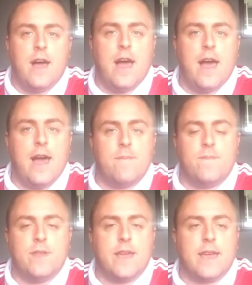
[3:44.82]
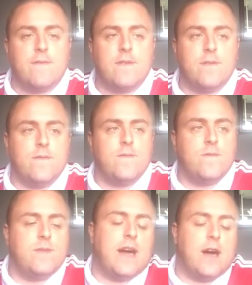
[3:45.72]
Um, you give
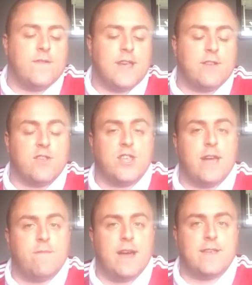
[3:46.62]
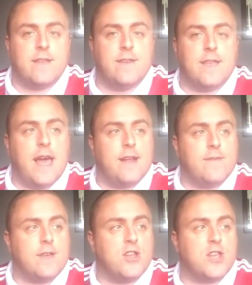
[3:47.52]
that advertise to certain wrestlers,
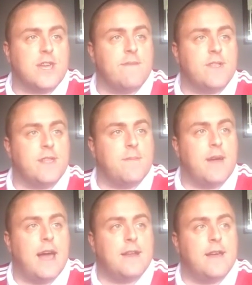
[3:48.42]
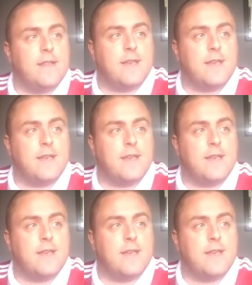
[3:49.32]
and you just give it to them at their